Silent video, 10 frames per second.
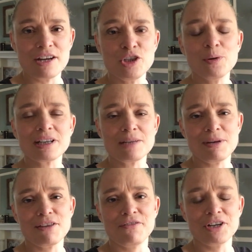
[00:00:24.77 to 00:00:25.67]
and you are going to
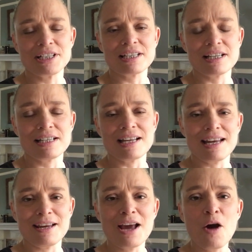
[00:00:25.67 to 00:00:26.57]
be the first to
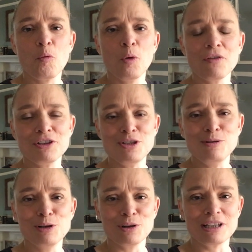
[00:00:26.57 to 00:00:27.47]
see what the
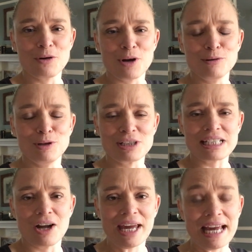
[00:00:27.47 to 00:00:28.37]
new lo logo
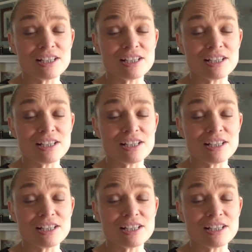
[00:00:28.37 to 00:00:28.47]
looks like.